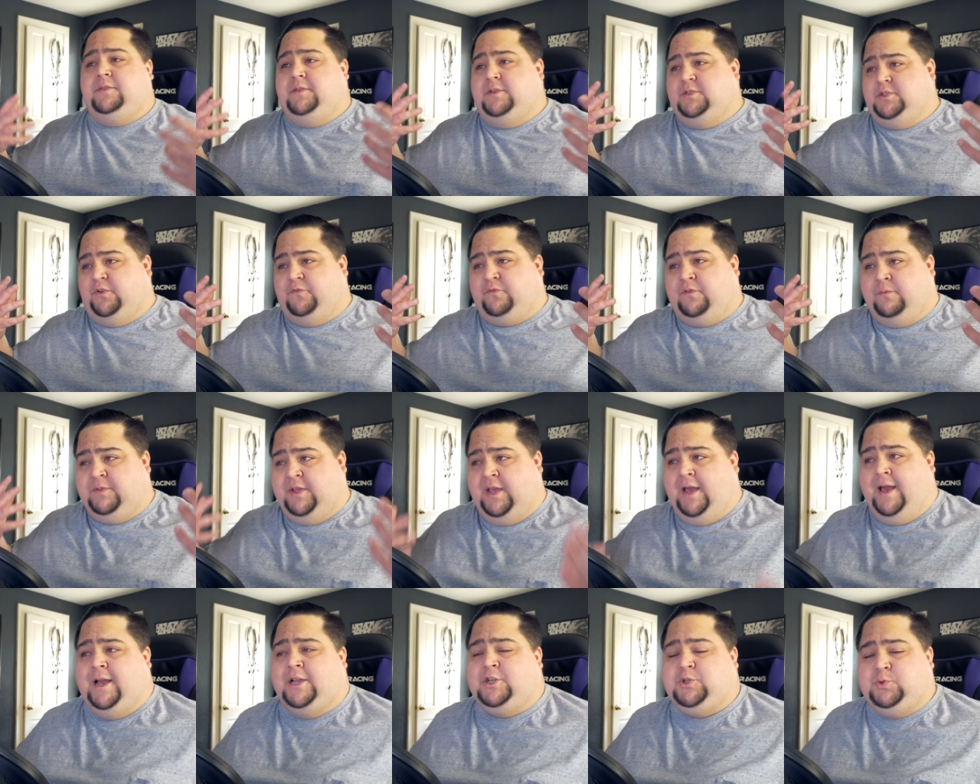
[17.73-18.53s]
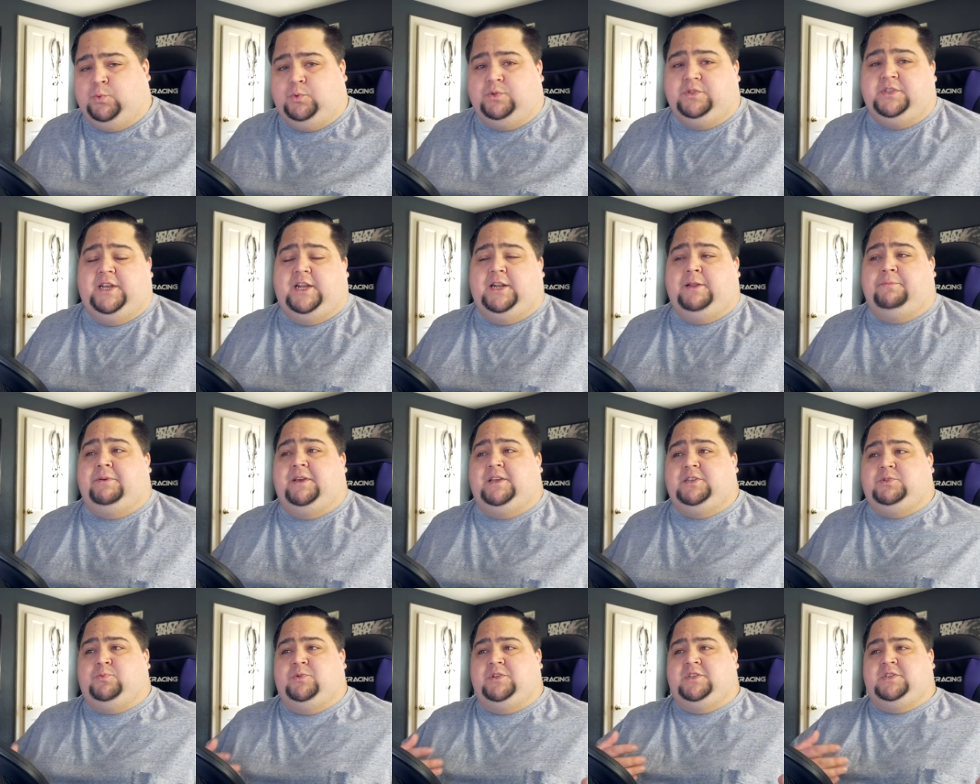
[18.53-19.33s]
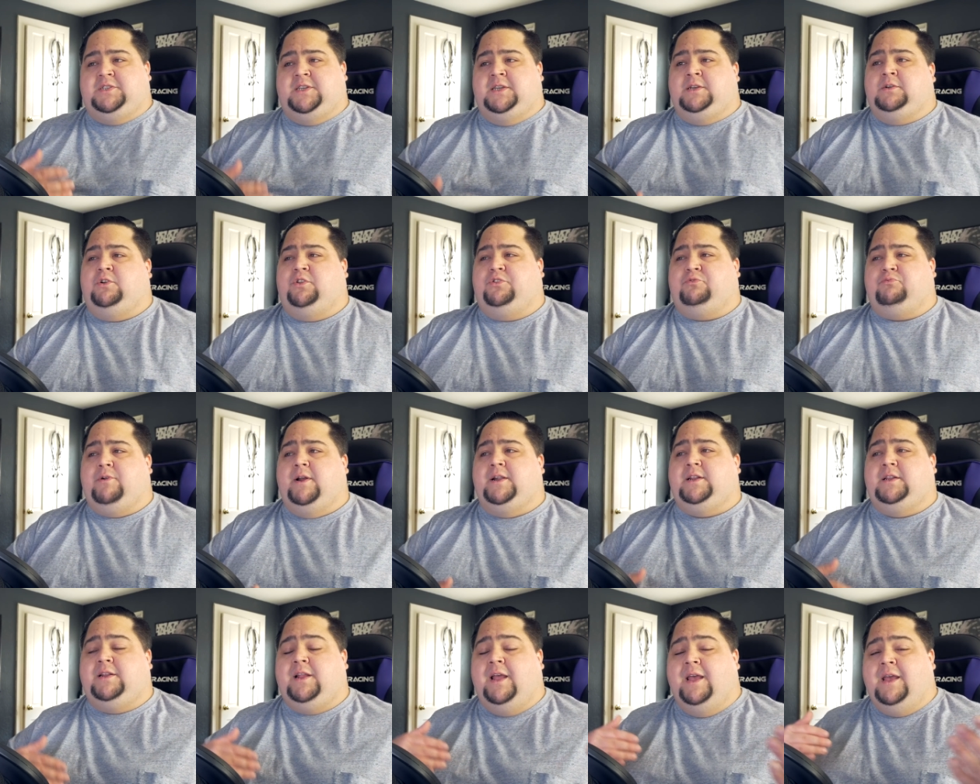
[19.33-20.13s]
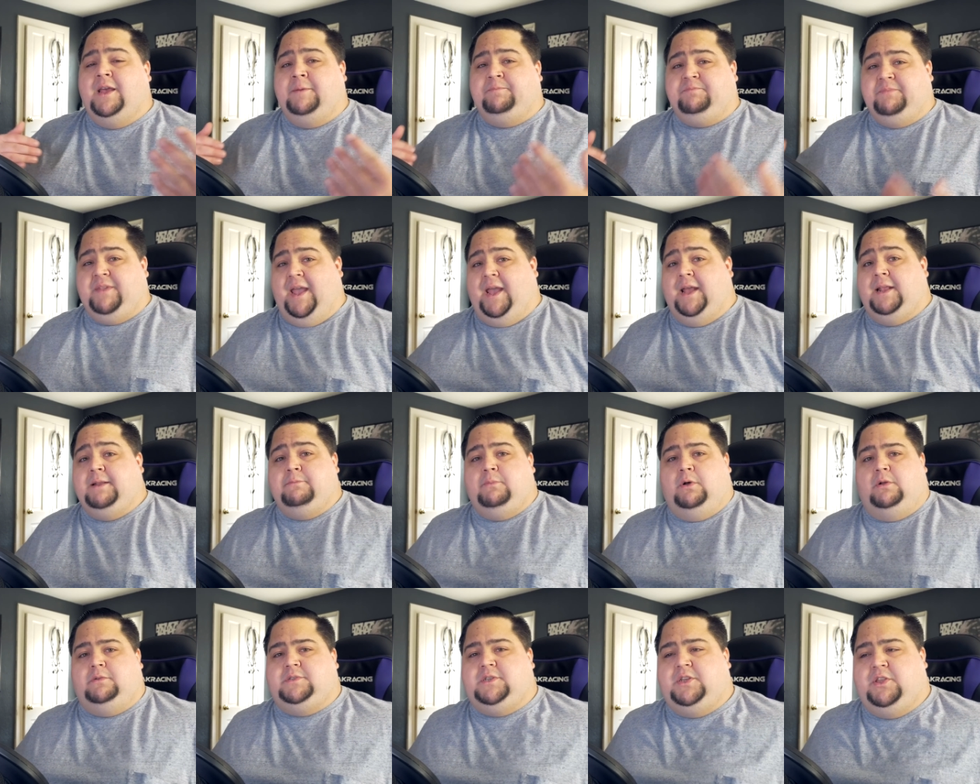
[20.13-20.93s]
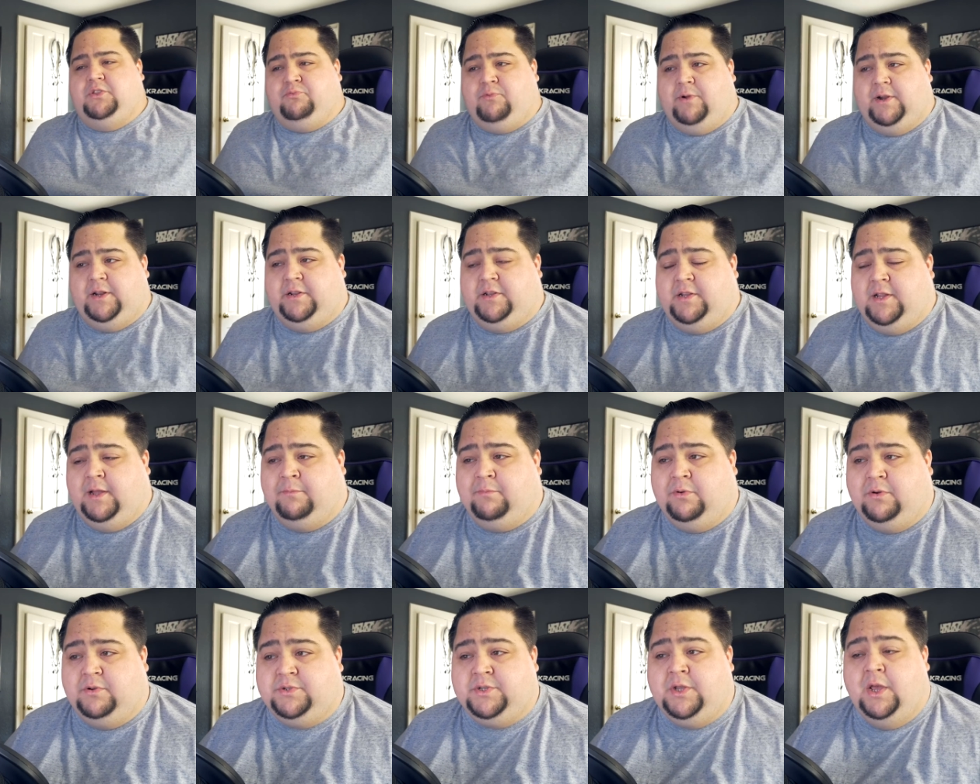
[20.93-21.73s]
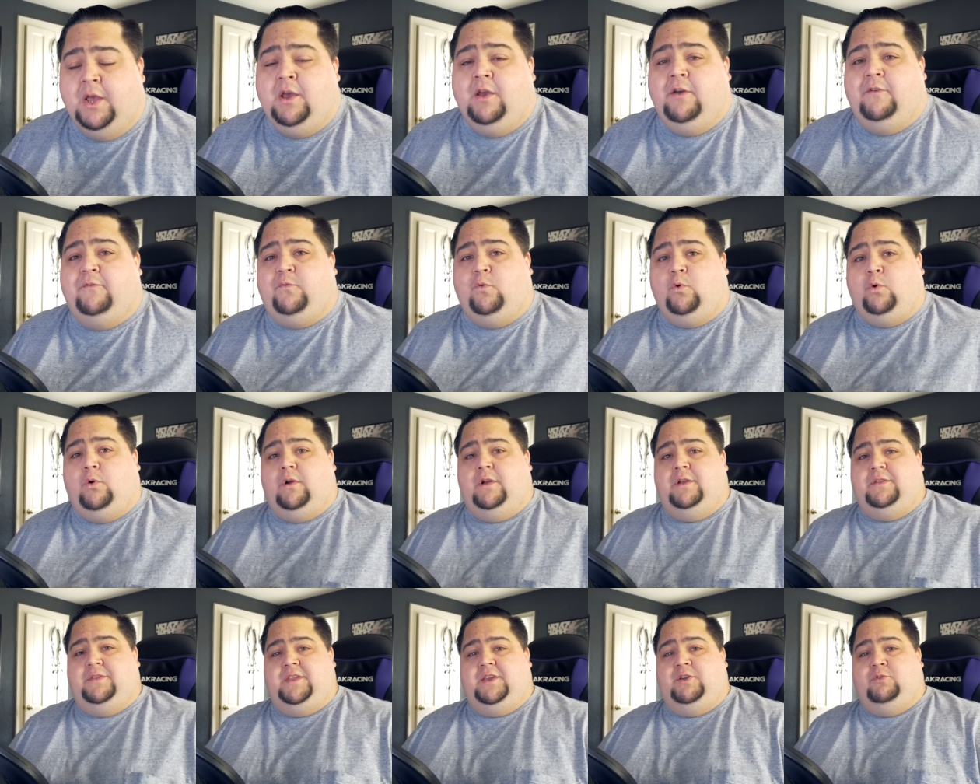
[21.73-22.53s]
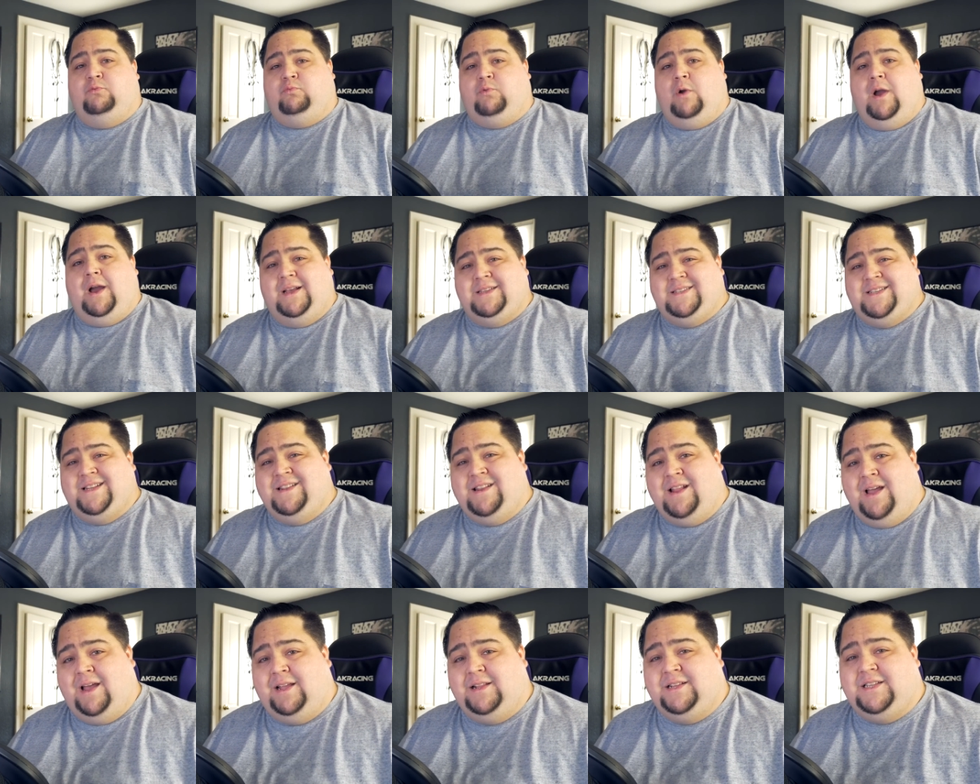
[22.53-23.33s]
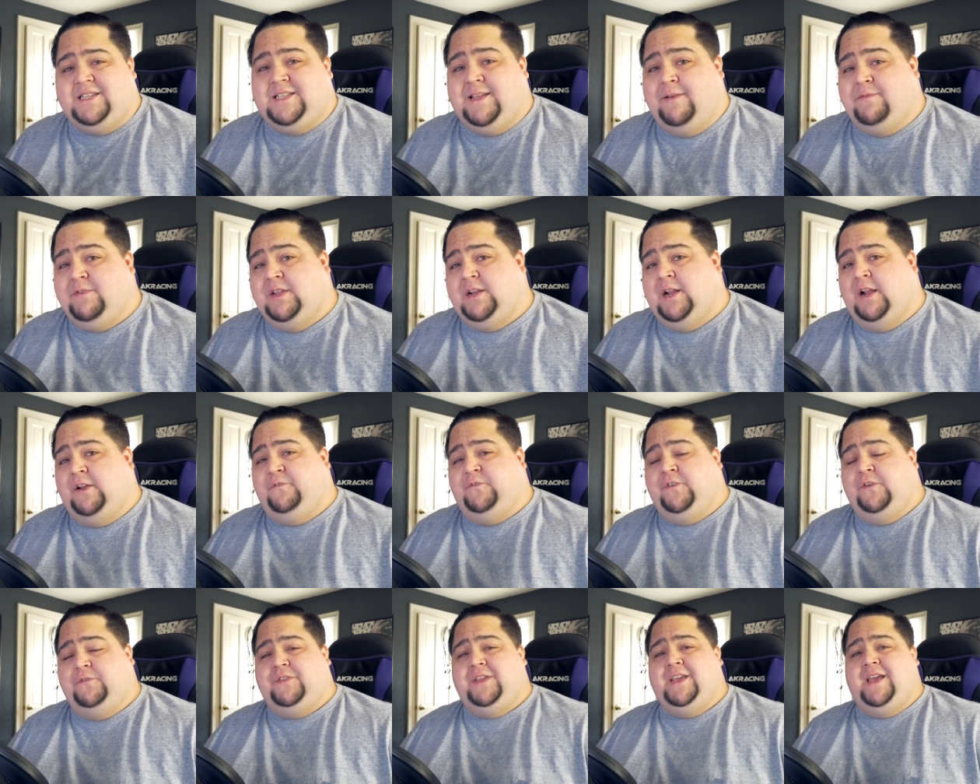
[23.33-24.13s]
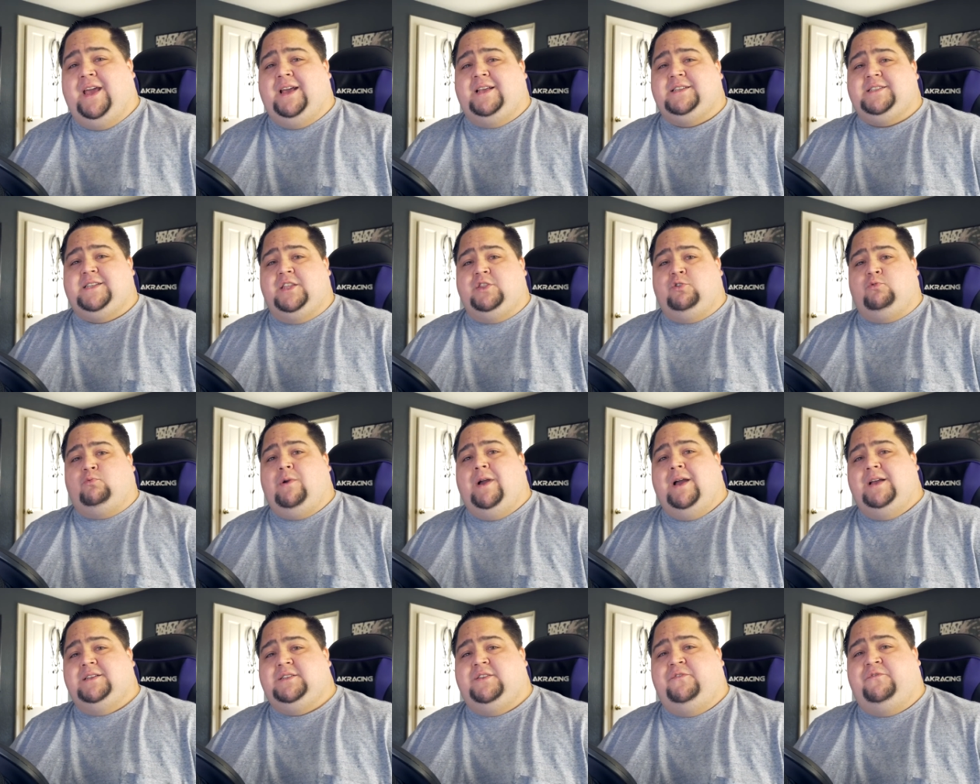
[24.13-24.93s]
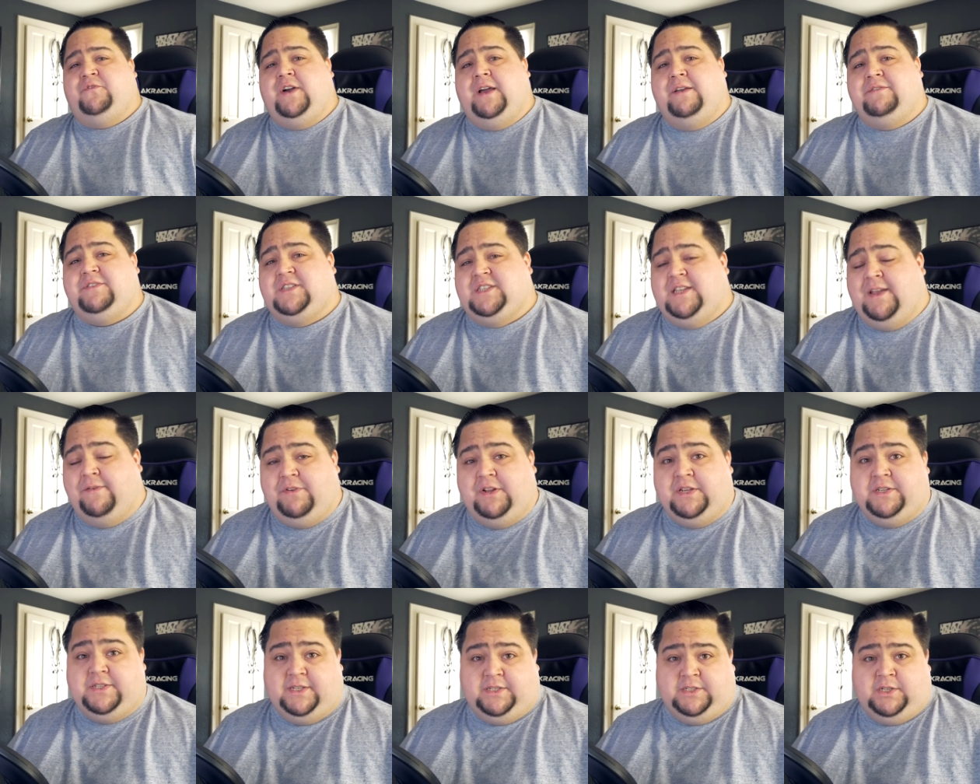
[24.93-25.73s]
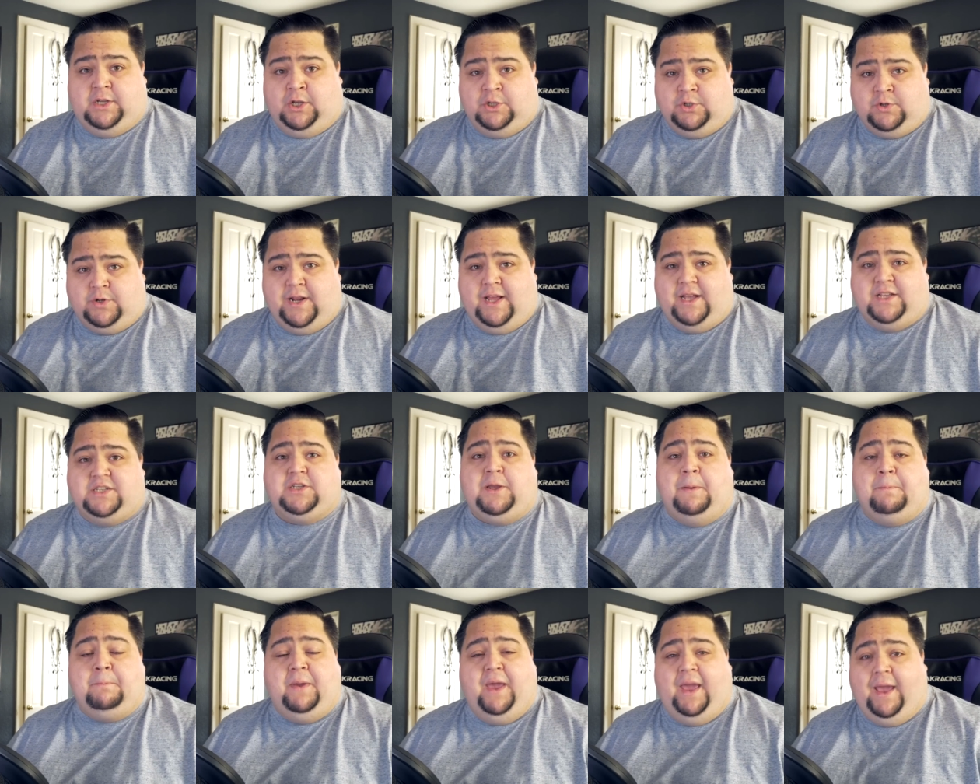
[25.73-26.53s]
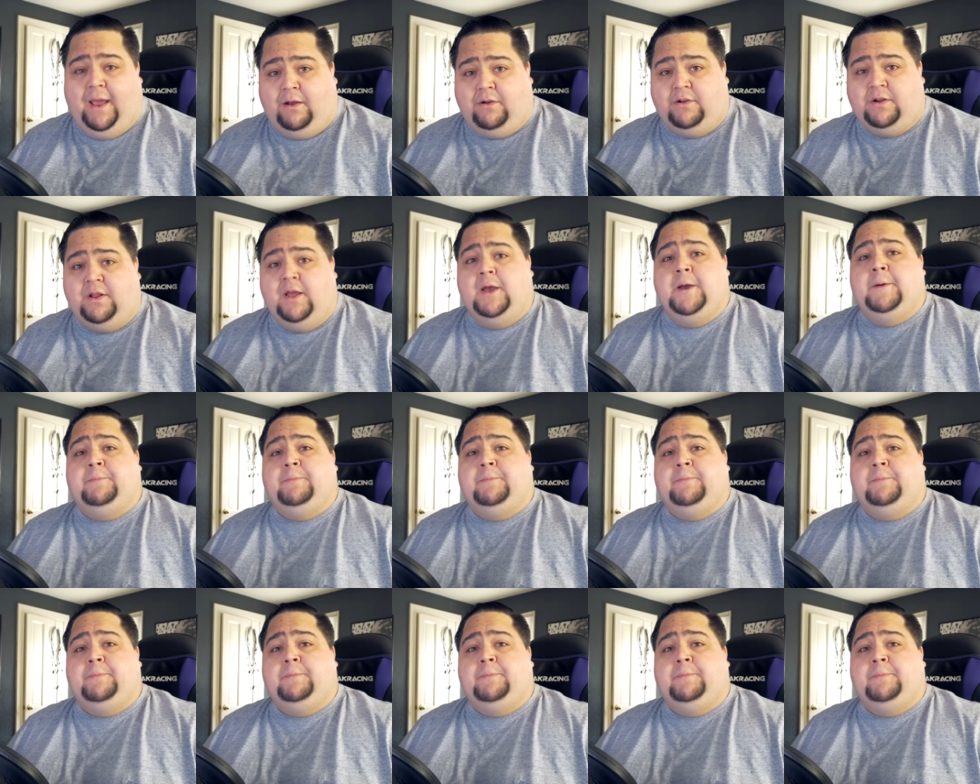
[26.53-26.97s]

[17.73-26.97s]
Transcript: These are from the actual database with single-threaded and multi-threaded numbers for the Ryzen 9 7950X and the Ryzen 5 7600X compared